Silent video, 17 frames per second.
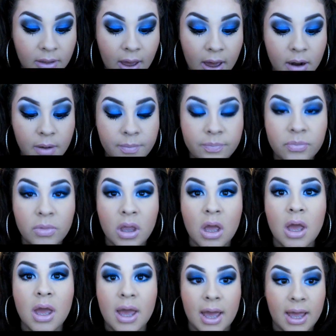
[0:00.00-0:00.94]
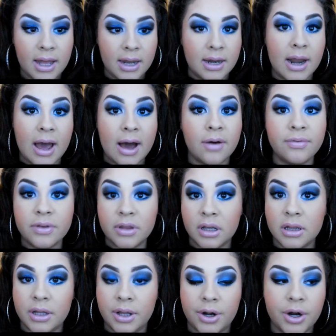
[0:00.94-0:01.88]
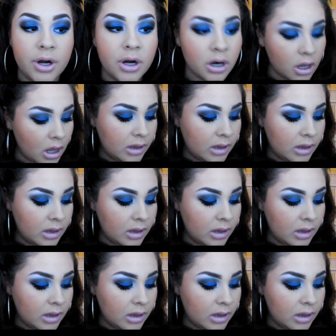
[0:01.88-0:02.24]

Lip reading: that. And now for the glitter.